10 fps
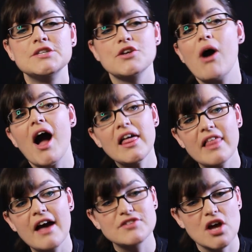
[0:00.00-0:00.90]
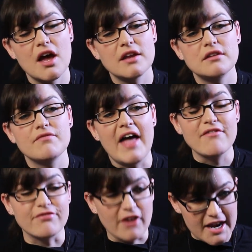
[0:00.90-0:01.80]
So I left on
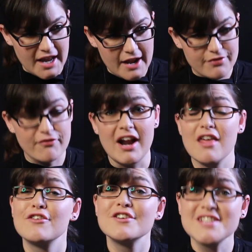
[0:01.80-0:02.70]
that Friday, Friday the